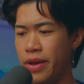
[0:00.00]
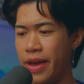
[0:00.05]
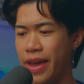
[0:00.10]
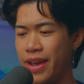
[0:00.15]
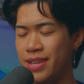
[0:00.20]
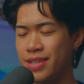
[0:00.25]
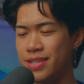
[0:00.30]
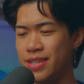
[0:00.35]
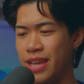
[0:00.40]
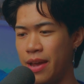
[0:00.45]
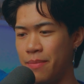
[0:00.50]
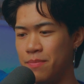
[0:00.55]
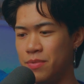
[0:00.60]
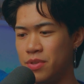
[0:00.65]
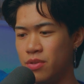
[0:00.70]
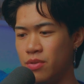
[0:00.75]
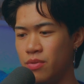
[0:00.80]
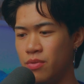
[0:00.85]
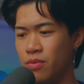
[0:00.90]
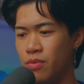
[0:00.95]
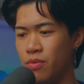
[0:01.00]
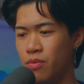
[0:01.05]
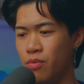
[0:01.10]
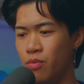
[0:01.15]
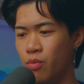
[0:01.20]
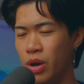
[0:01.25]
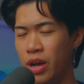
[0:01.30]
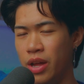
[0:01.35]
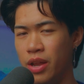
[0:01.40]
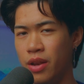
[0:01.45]
accept
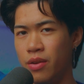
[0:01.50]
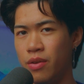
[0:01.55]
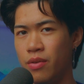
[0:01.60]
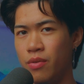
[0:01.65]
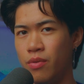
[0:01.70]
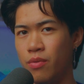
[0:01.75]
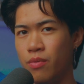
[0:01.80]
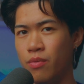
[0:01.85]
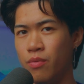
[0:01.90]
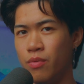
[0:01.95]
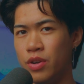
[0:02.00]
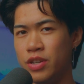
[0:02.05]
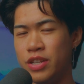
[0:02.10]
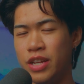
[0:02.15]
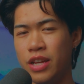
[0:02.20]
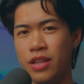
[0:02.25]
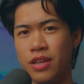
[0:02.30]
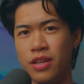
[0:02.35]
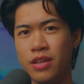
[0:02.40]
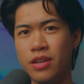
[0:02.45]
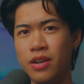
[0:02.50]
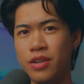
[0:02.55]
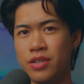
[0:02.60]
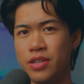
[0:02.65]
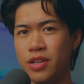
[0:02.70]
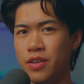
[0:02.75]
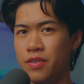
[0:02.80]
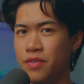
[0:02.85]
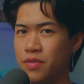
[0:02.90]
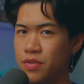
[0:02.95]
what we're telling
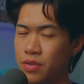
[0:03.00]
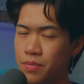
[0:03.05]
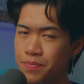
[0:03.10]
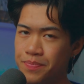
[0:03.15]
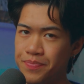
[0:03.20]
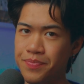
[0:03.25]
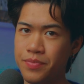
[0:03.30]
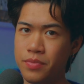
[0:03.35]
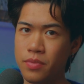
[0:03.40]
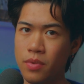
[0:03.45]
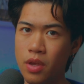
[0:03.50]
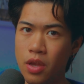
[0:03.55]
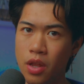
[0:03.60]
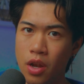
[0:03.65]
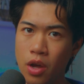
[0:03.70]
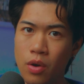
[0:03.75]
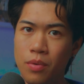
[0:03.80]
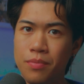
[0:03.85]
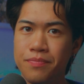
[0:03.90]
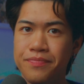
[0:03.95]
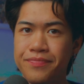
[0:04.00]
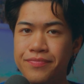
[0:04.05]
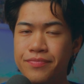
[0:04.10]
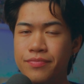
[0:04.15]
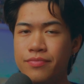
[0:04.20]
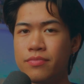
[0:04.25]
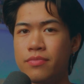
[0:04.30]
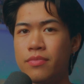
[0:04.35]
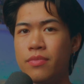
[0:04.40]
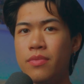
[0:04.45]
ourselves. You know?
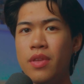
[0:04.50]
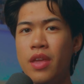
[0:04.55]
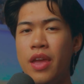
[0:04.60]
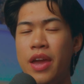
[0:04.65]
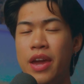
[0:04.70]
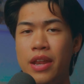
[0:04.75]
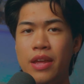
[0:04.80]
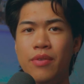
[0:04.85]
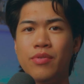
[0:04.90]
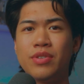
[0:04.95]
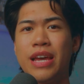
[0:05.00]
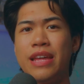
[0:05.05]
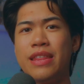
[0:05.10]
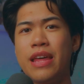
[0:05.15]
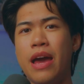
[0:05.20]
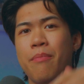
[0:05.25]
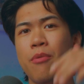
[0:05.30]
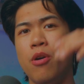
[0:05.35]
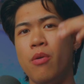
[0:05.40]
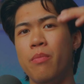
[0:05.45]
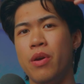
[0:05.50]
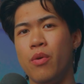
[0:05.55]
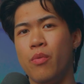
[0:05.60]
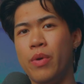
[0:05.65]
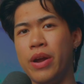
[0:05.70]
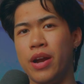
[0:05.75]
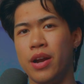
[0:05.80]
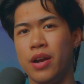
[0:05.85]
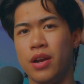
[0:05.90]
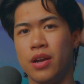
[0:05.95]
And it was at that moment
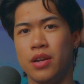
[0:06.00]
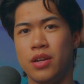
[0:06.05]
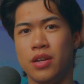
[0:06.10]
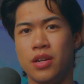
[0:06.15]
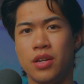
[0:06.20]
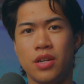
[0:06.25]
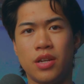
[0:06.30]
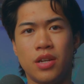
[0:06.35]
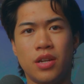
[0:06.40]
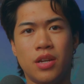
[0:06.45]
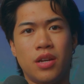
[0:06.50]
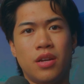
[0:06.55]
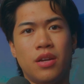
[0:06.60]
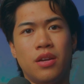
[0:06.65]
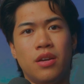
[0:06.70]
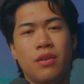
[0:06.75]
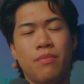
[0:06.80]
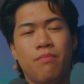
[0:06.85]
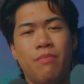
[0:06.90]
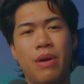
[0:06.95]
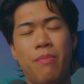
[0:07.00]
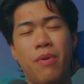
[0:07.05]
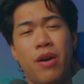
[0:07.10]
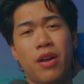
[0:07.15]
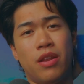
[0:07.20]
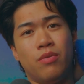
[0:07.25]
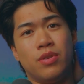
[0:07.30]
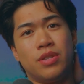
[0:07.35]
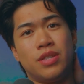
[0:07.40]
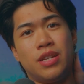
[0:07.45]
where my
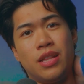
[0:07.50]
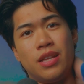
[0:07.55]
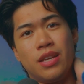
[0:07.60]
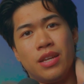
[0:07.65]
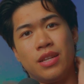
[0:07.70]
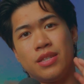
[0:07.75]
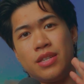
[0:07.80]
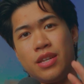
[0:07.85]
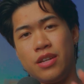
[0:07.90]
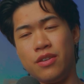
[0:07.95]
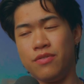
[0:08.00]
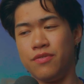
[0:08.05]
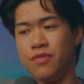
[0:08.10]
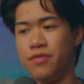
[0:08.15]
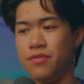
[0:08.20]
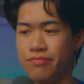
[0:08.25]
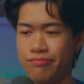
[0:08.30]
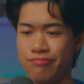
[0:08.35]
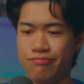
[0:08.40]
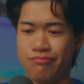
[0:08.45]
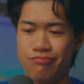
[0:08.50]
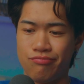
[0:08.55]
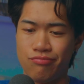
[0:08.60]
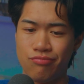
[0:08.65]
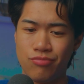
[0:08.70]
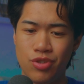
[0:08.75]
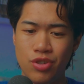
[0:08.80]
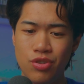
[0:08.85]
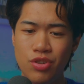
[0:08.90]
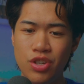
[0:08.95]
body was telling itself,
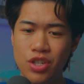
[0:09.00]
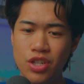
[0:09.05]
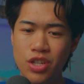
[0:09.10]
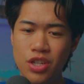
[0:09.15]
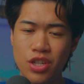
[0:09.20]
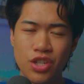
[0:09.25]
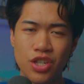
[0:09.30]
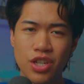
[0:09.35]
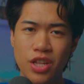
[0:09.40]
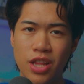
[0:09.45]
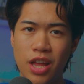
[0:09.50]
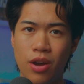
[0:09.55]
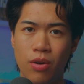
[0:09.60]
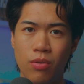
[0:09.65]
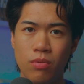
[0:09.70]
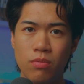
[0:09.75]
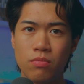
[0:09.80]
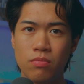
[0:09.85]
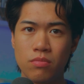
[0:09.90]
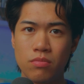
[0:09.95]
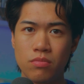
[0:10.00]
you just need to chill out.